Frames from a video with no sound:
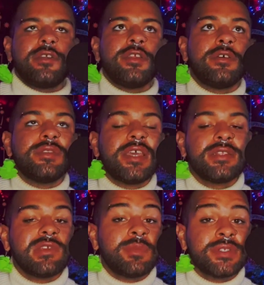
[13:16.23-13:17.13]
You know,
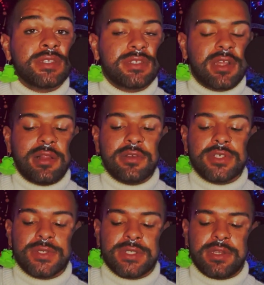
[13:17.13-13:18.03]
tens represents
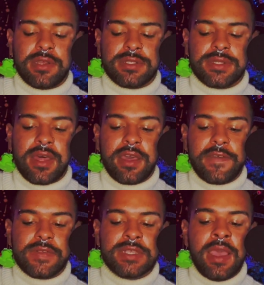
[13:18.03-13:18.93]
closures in y'all's
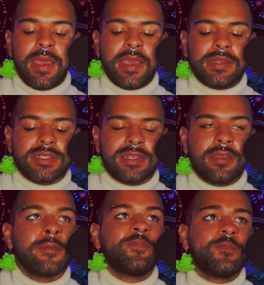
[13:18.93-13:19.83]
lives, and it's like